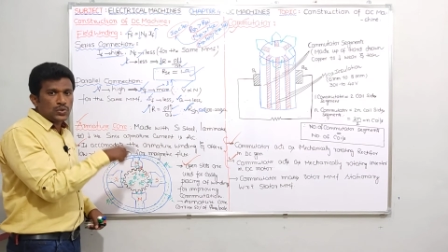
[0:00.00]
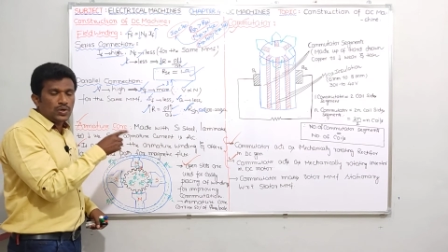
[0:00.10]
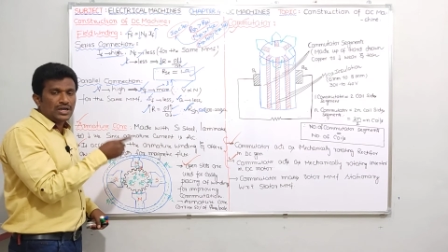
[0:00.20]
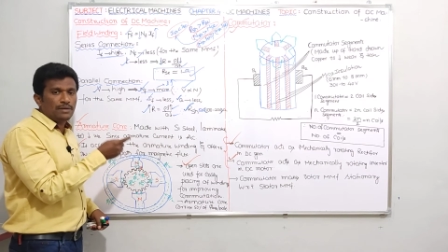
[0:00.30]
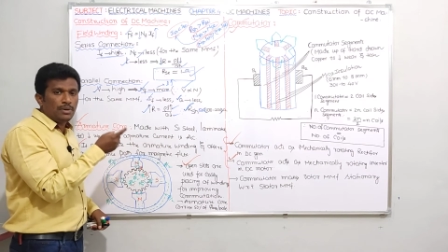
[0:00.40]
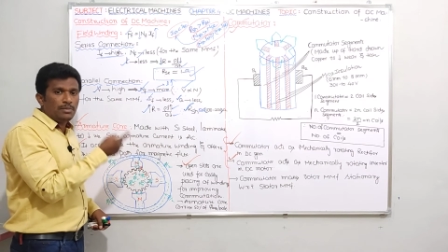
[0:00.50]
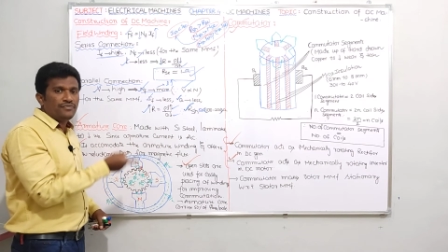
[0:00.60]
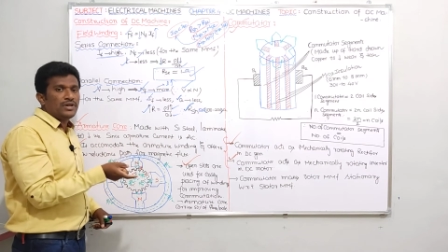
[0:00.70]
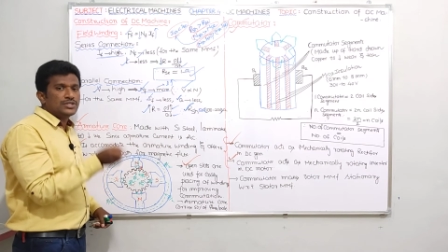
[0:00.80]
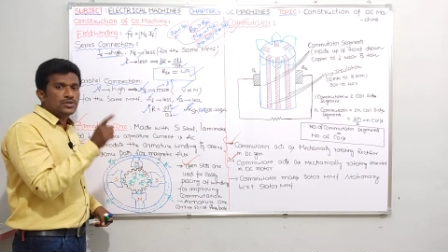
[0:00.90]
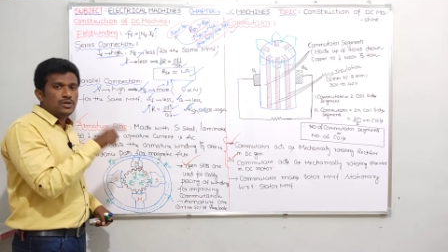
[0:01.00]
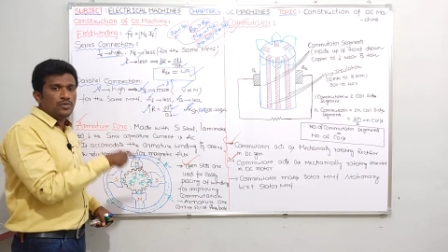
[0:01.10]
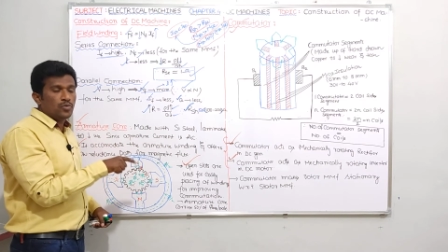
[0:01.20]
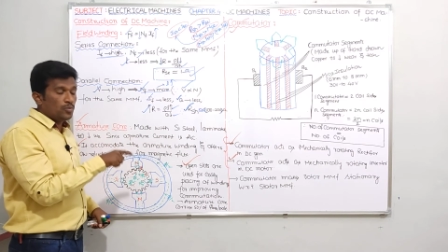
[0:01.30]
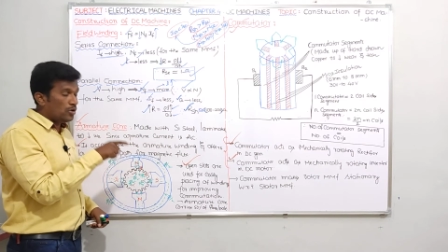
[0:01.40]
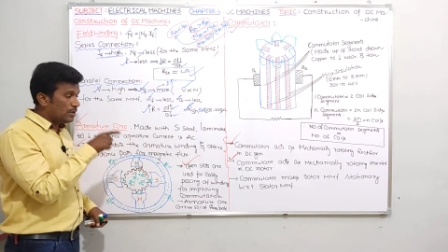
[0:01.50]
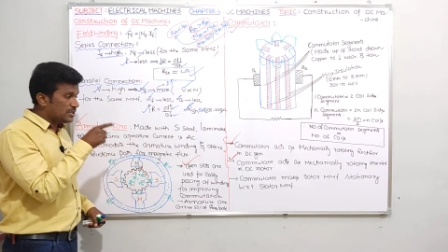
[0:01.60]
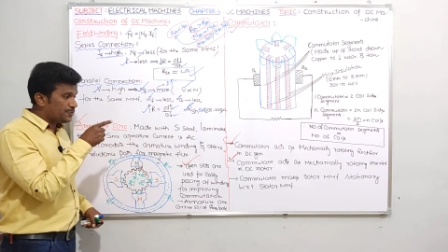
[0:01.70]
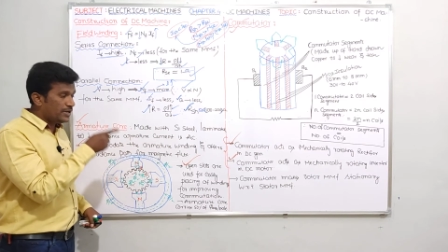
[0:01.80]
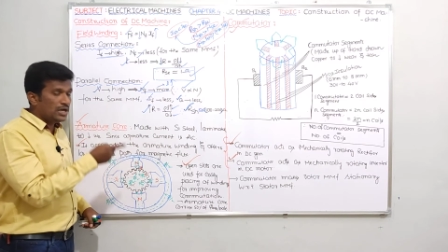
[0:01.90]
rotor MMF
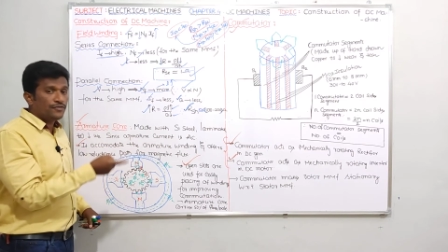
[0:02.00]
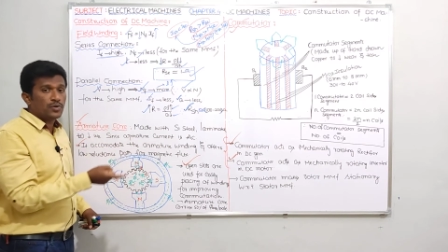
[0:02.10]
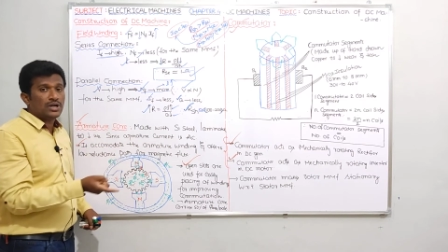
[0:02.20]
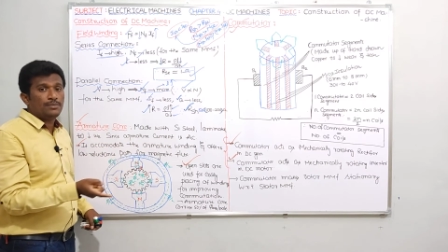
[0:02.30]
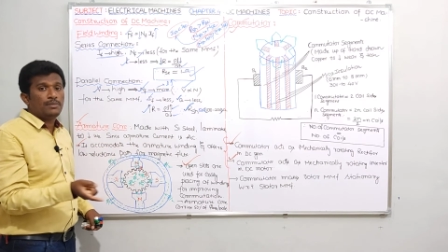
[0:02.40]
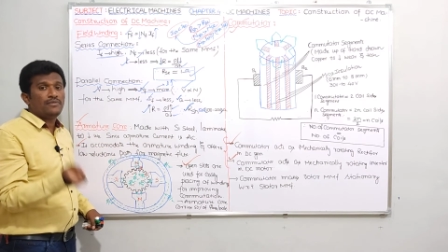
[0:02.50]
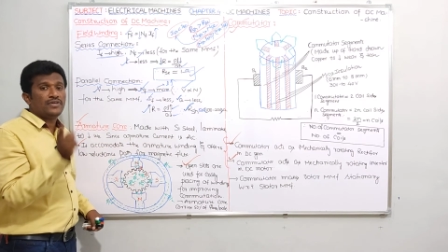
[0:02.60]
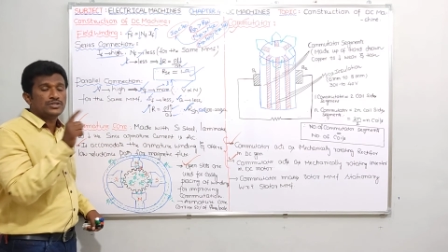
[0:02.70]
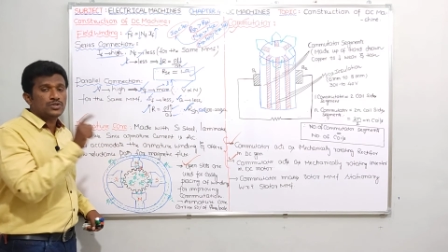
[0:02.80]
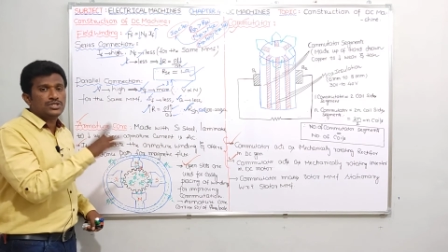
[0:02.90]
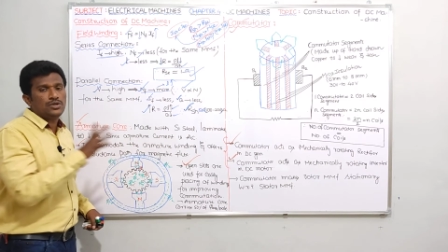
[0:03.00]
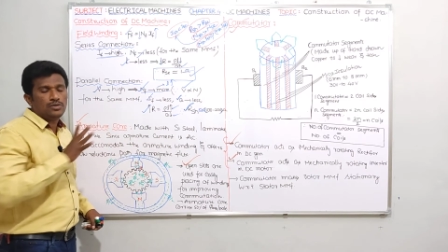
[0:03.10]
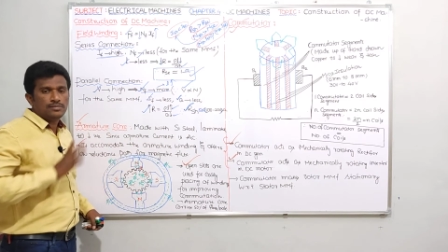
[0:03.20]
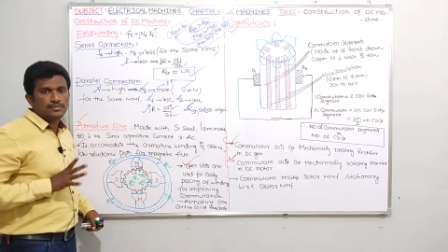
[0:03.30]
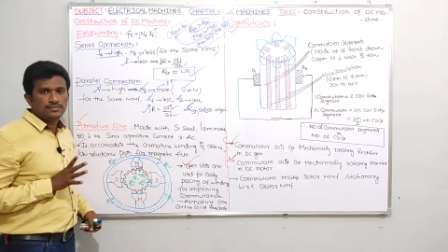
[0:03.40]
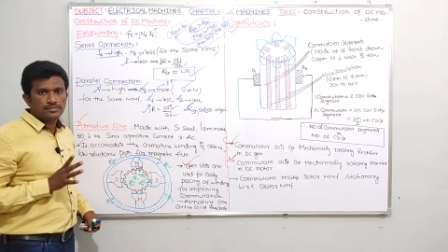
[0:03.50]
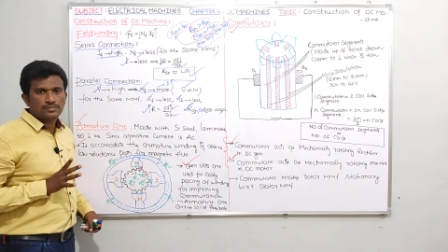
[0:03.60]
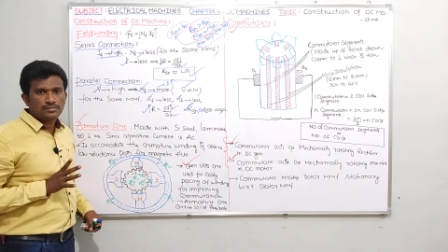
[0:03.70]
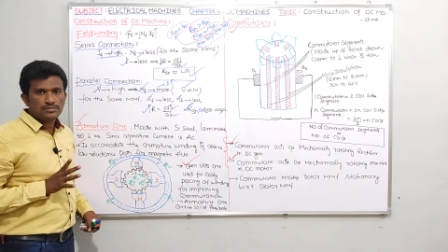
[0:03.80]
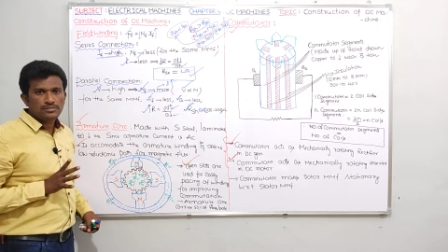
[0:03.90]
also, speed of rotor MMF also 0.
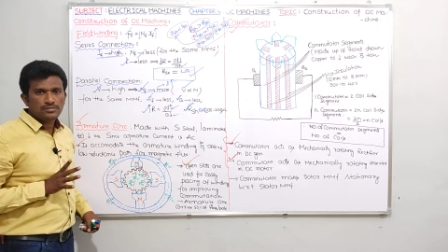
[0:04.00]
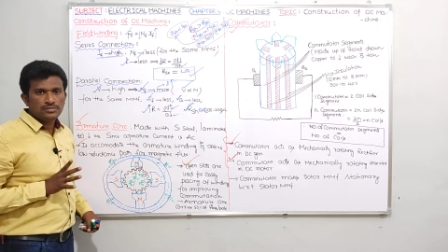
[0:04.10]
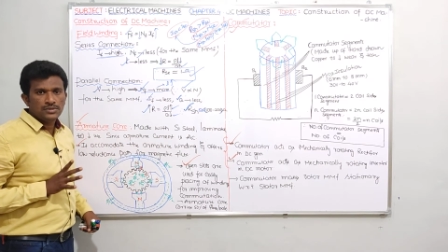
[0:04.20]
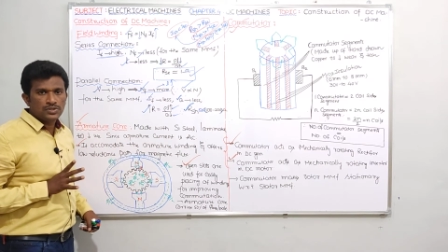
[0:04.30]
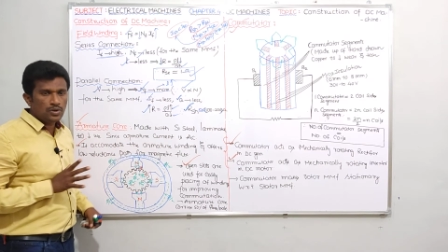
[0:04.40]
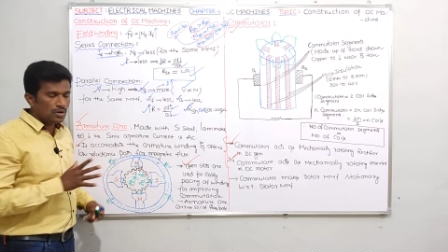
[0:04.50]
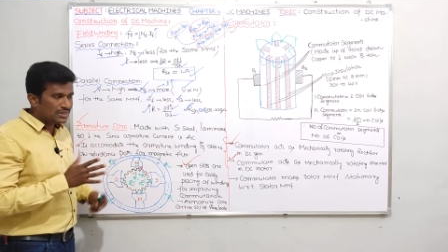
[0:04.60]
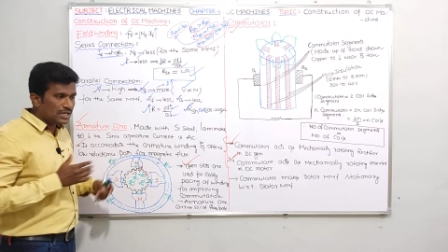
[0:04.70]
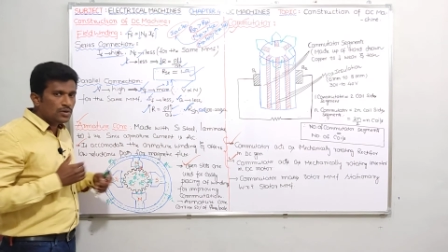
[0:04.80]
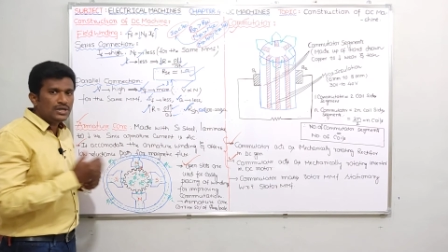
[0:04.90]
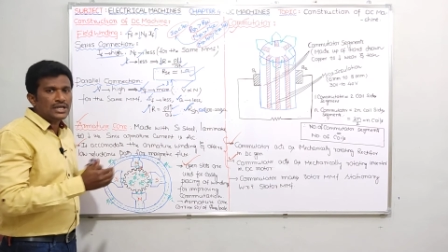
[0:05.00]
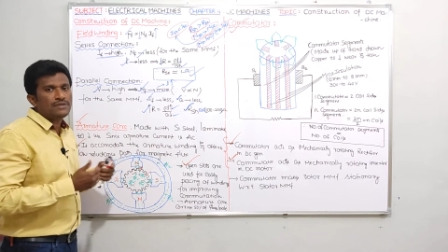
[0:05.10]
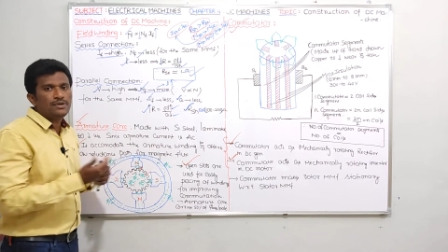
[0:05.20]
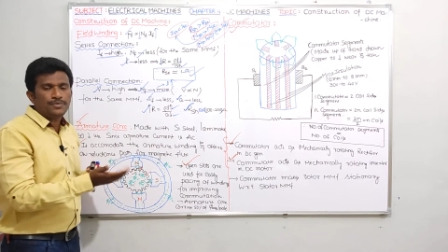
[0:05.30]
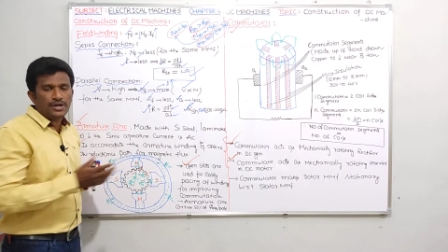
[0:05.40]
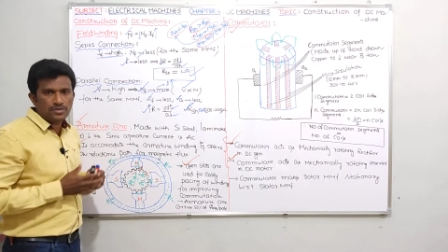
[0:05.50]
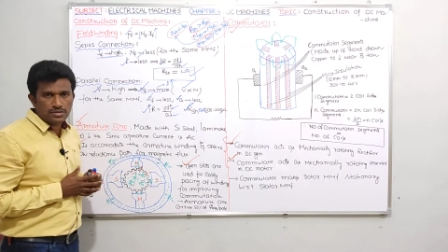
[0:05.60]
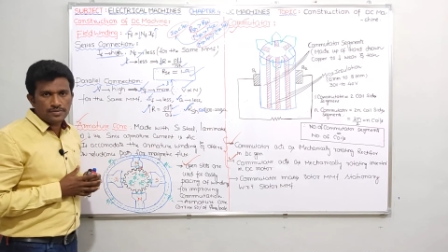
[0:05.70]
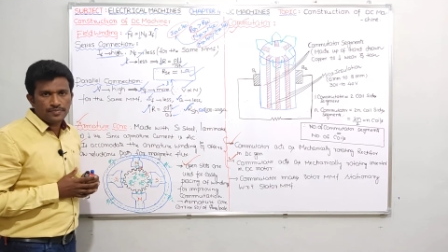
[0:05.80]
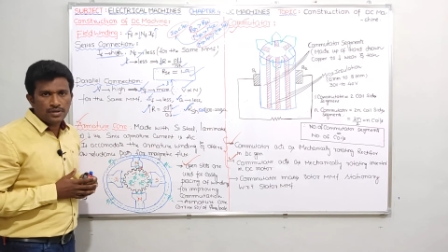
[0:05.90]
So then only torque will
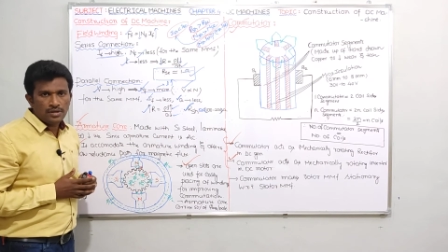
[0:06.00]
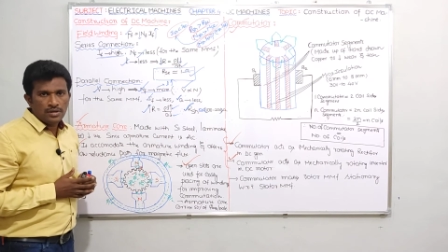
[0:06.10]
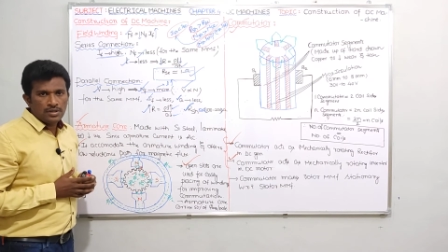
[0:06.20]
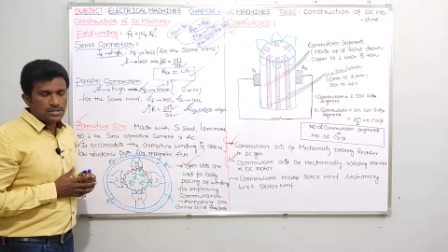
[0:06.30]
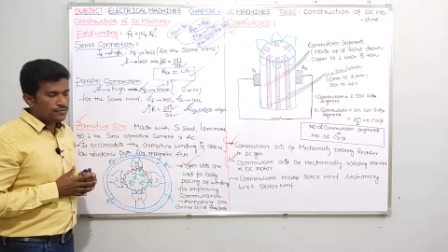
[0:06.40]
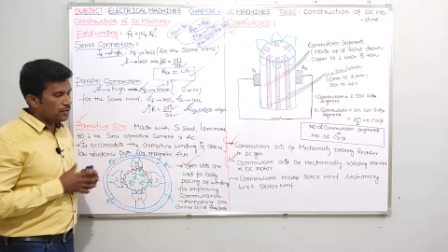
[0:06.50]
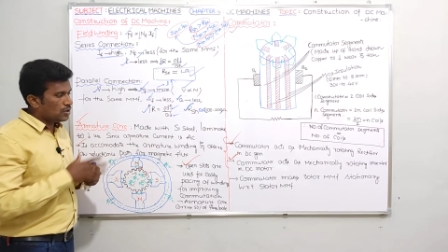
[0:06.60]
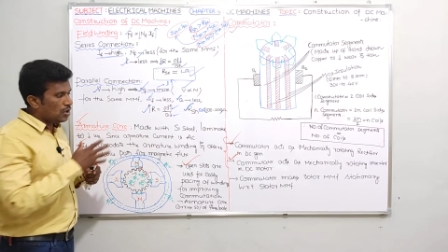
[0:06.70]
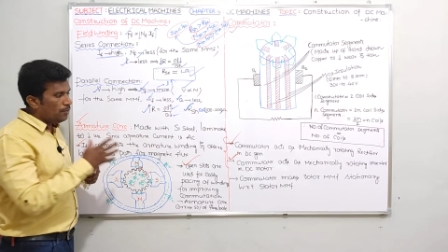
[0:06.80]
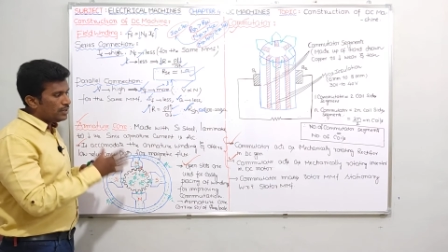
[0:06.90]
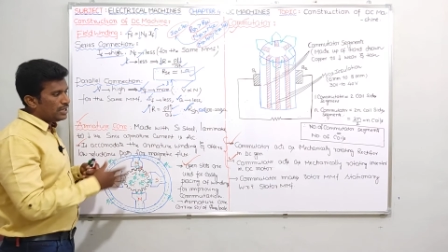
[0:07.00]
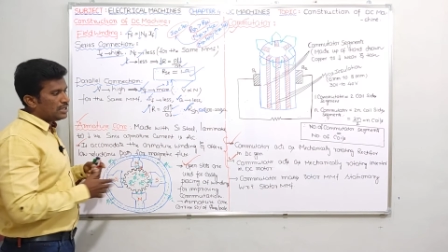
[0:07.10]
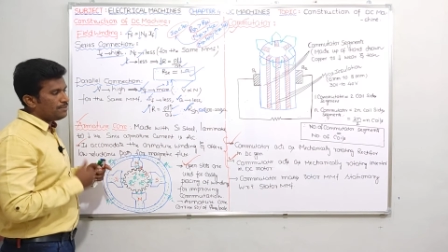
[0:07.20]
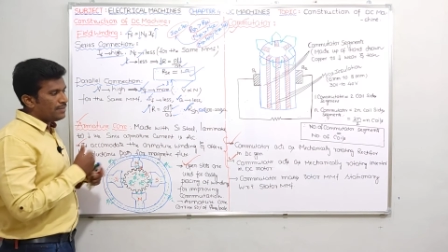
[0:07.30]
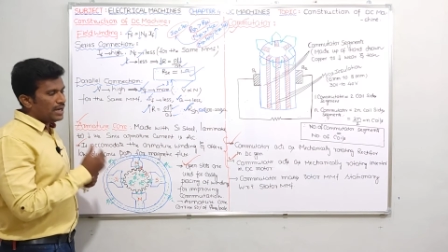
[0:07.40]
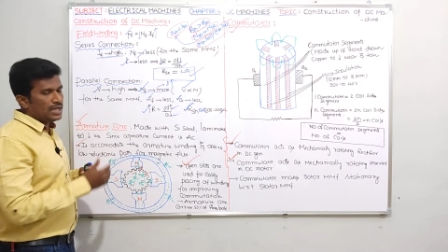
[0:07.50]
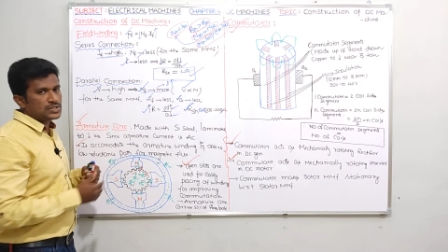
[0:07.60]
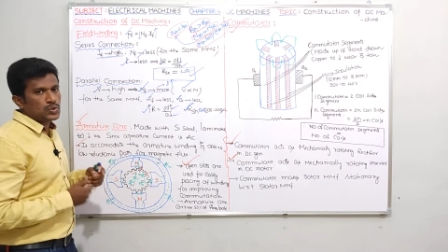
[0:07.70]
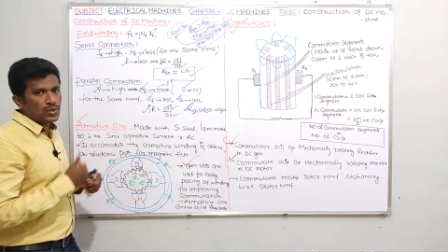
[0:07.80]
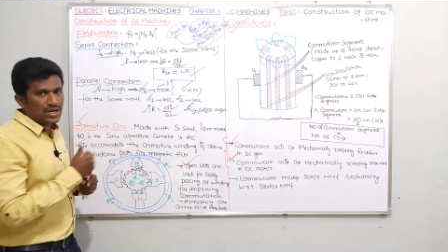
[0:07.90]
produce. Therefore commutator
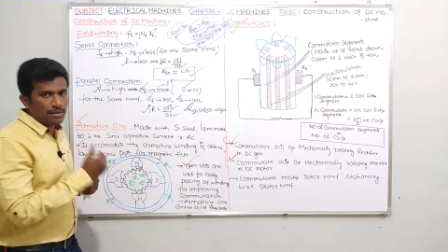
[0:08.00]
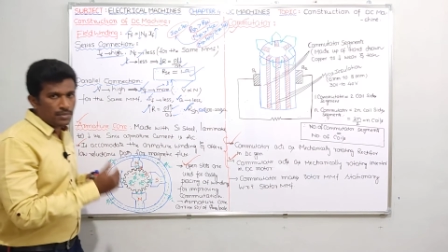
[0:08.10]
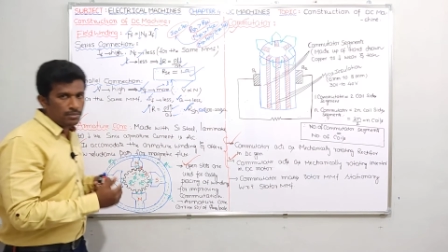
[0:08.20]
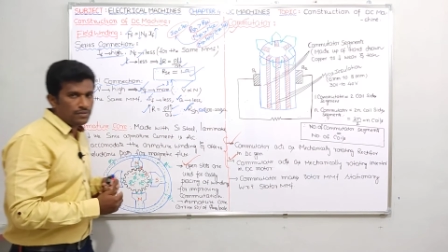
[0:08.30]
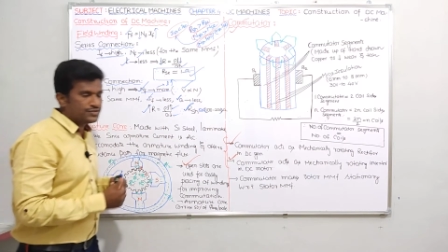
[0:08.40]
makes rotor MMF